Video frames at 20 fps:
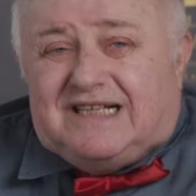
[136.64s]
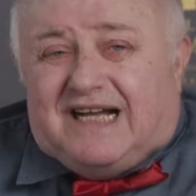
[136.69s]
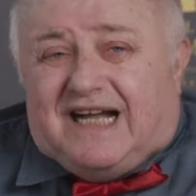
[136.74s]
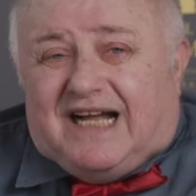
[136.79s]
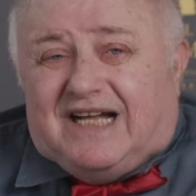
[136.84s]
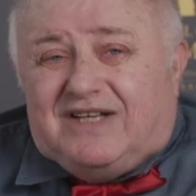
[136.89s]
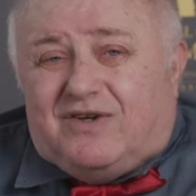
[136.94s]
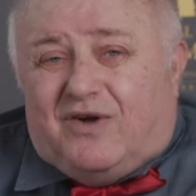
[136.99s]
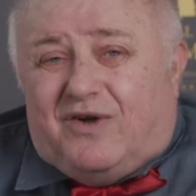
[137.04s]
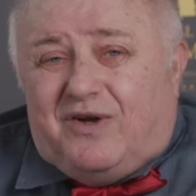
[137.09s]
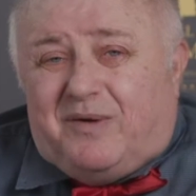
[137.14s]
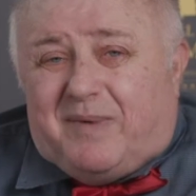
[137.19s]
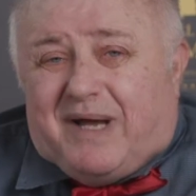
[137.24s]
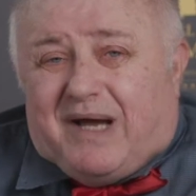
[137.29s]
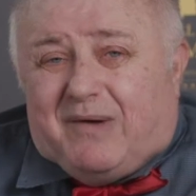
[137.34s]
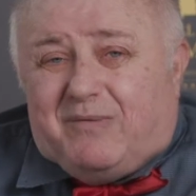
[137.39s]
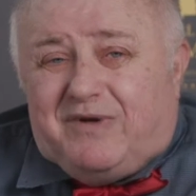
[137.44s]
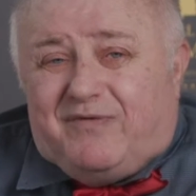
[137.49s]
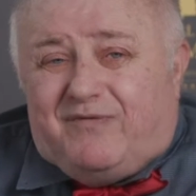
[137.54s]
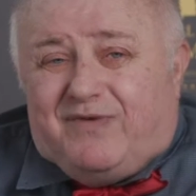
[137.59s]
I told him
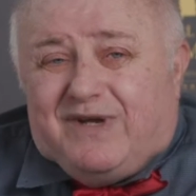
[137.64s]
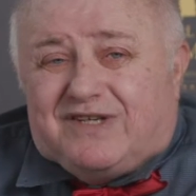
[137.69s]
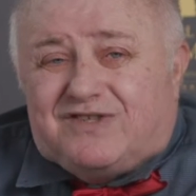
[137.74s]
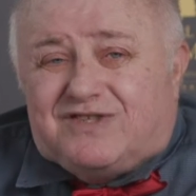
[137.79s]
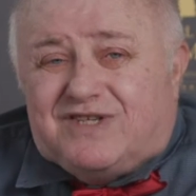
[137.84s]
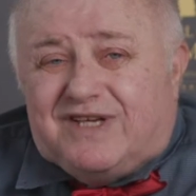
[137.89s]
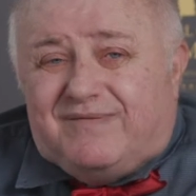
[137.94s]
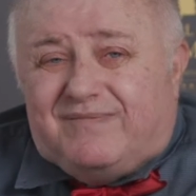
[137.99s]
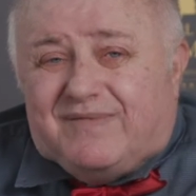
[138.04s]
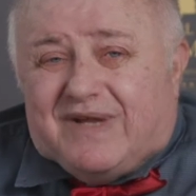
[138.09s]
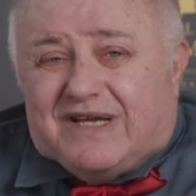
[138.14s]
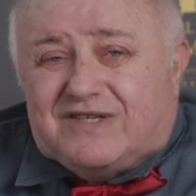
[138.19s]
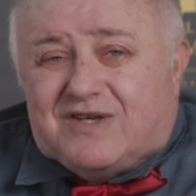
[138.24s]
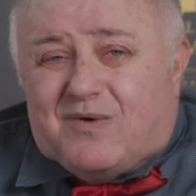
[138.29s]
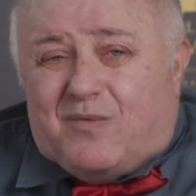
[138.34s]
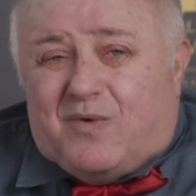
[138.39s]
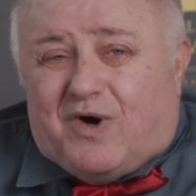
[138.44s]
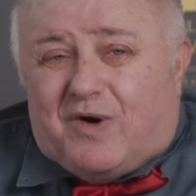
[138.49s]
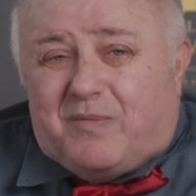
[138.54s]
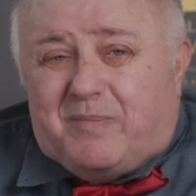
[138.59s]
I would fix it. As
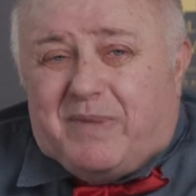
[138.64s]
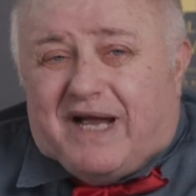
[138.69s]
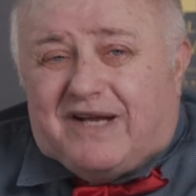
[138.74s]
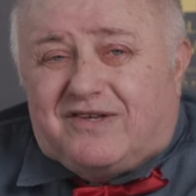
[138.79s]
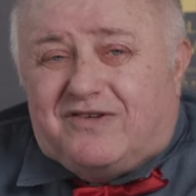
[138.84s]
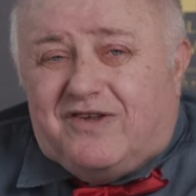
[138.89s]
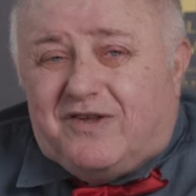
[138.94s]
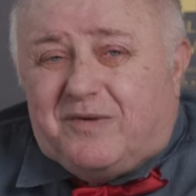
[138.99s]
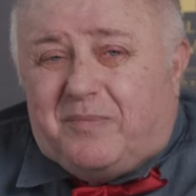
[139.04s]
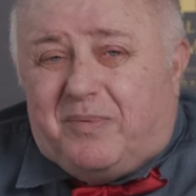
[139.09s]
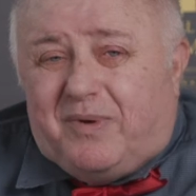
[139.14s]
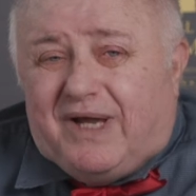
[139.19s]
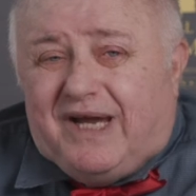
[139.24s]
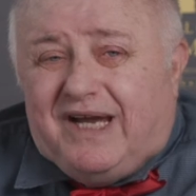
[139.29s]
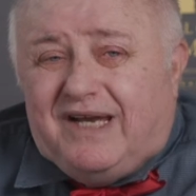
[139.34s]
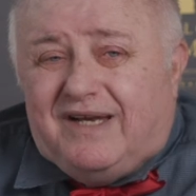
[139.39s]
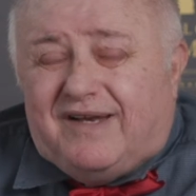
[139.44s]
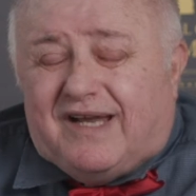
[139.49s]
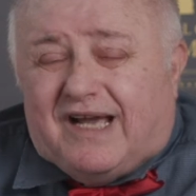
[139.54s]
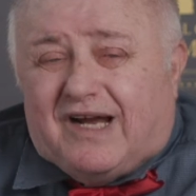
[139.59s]
I walked back to the
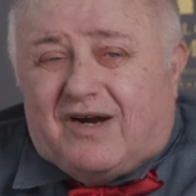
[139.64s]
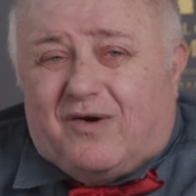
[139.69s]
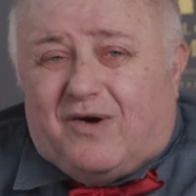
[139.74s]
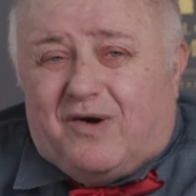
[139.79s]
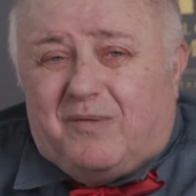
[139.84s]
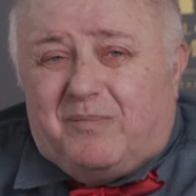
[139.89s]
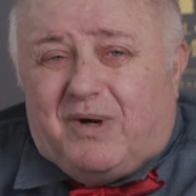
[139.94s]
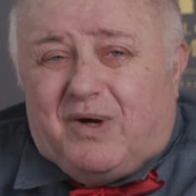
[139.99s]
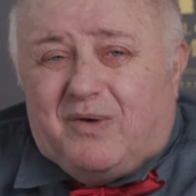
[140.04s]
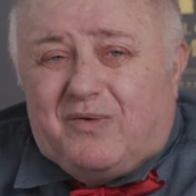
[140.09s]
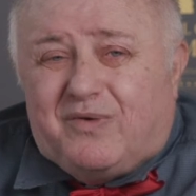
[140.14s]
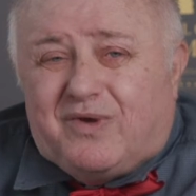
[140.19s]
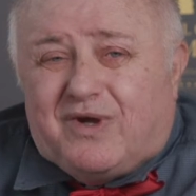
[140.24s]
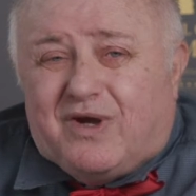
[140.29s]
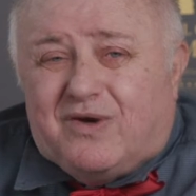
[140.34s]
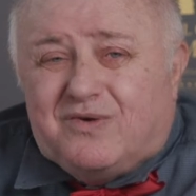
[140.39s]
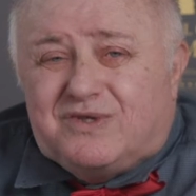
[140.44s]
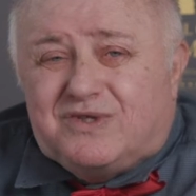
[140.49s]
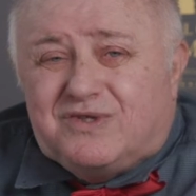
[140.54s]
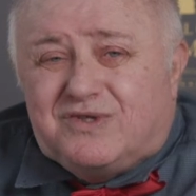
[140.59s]
plate, I called both
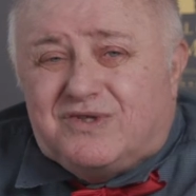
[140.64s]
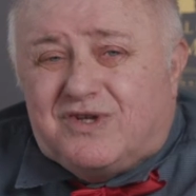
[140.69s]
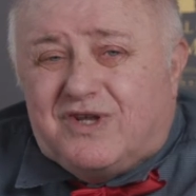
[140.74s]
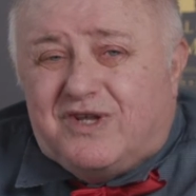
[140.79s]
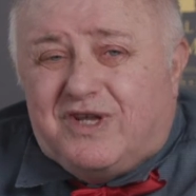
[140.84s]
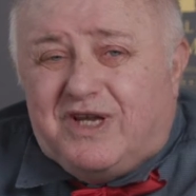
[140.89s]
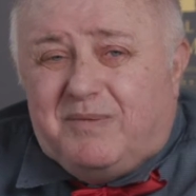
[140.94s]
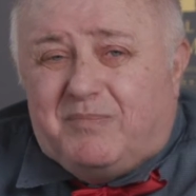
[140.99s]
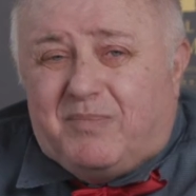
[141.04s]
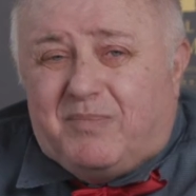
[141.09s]
coaches to the